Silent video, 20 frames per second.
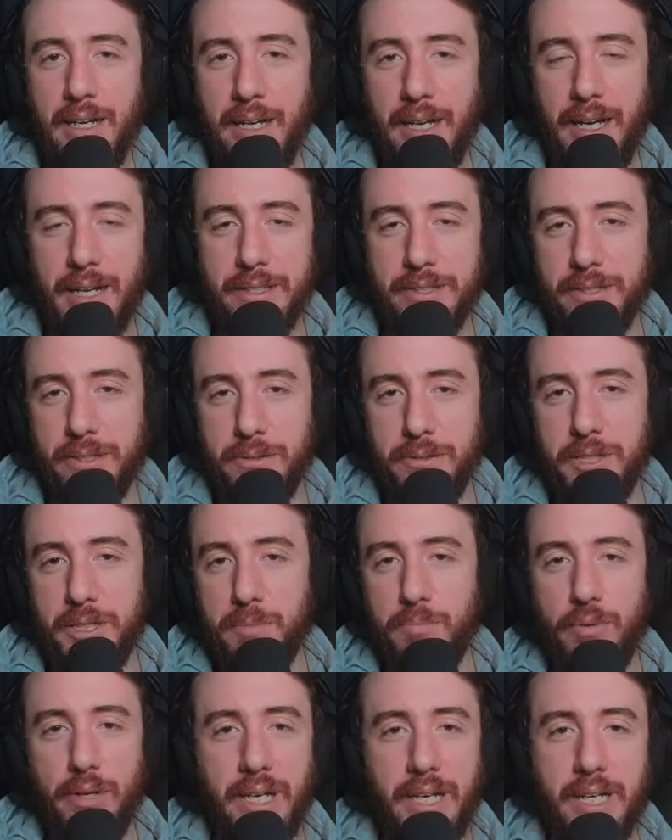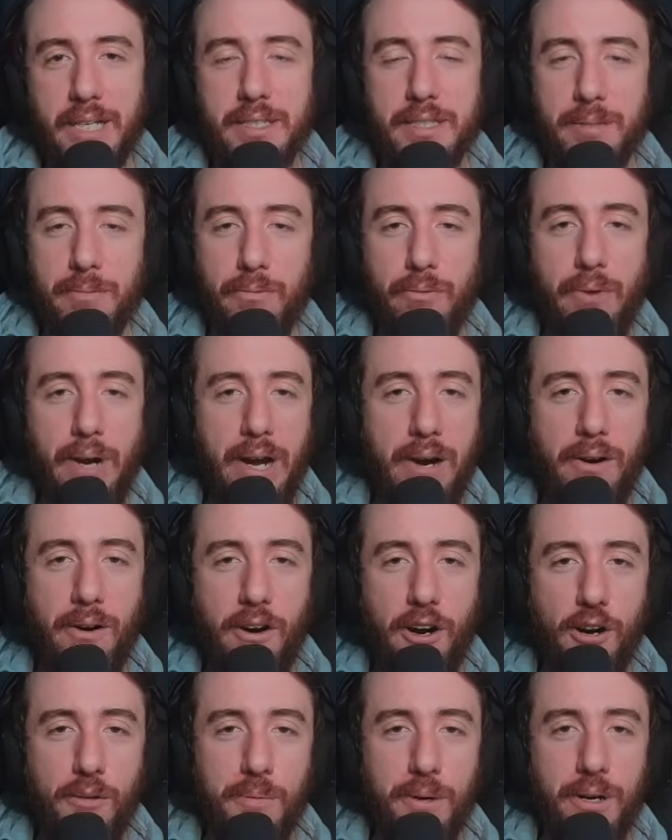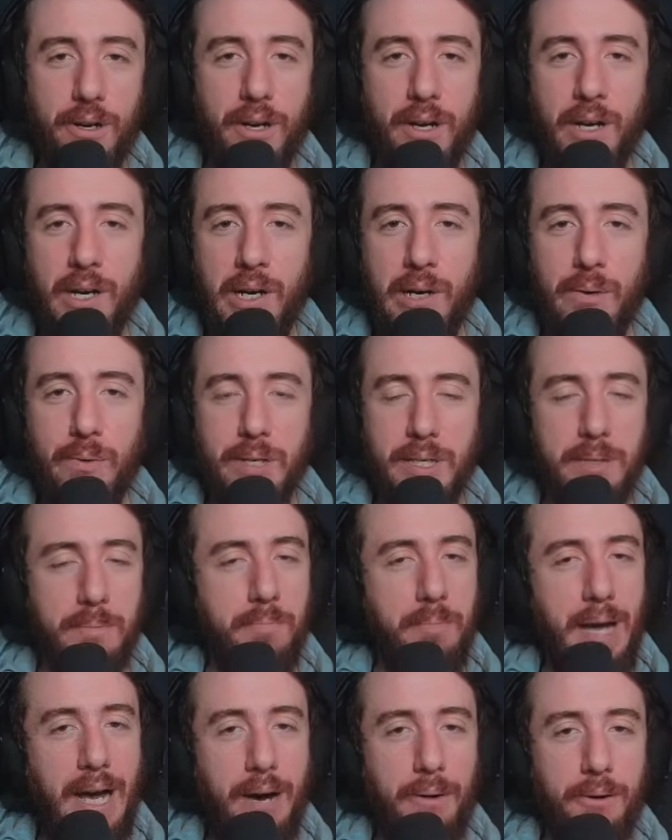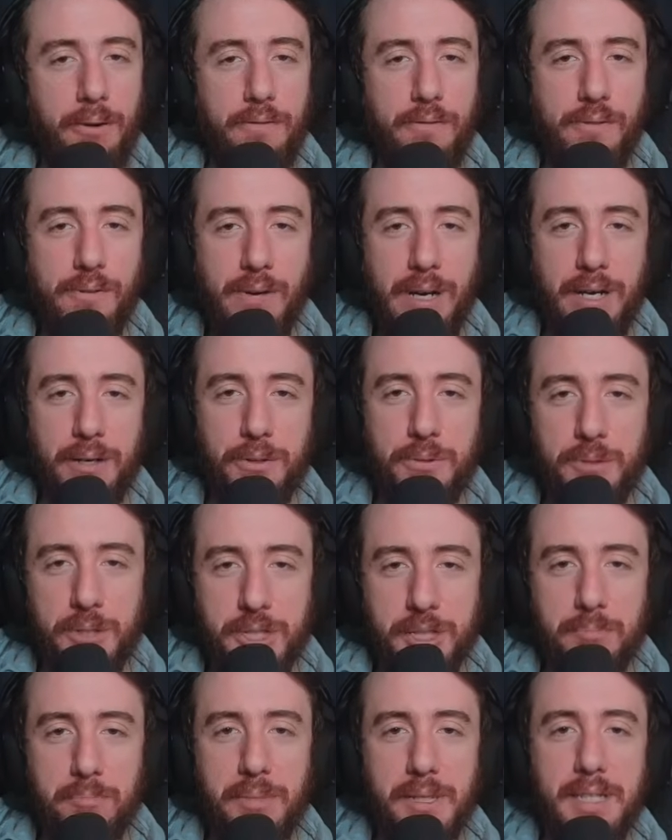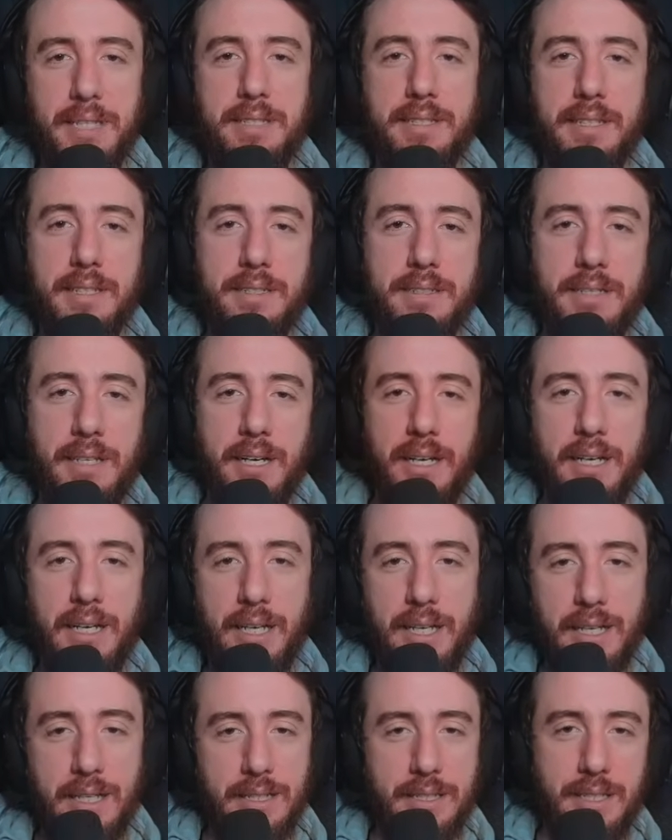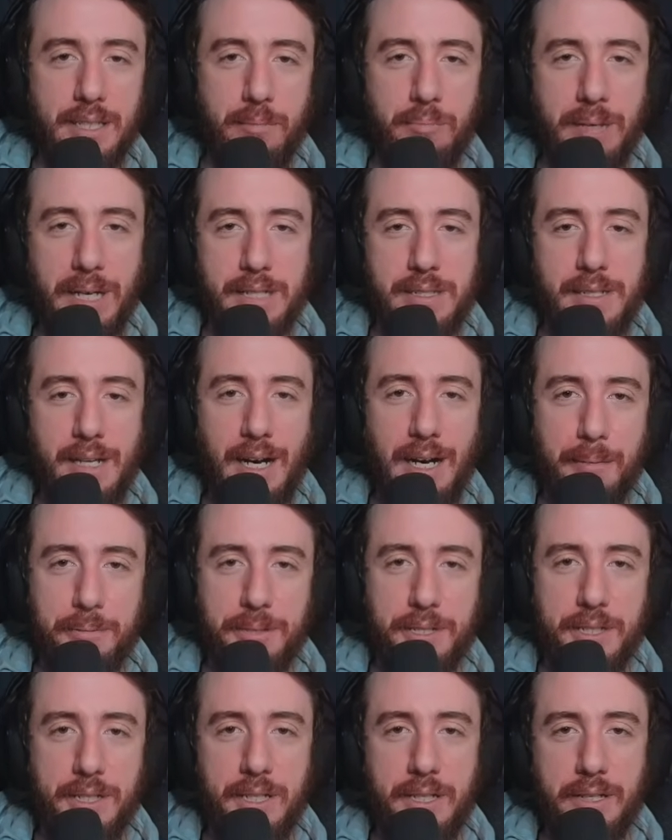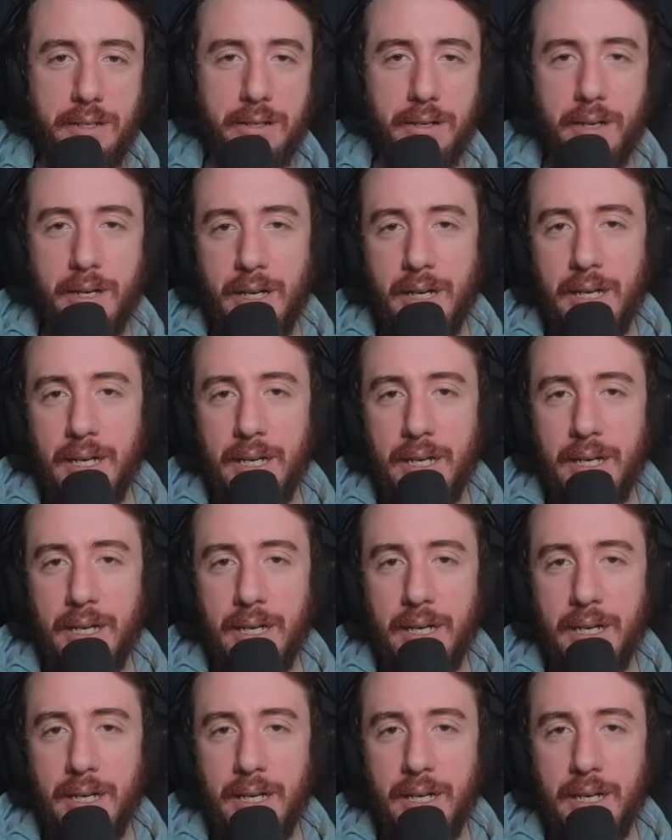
And so just bringing in some rare armor with powerful Eldritch Implicits is the best option here.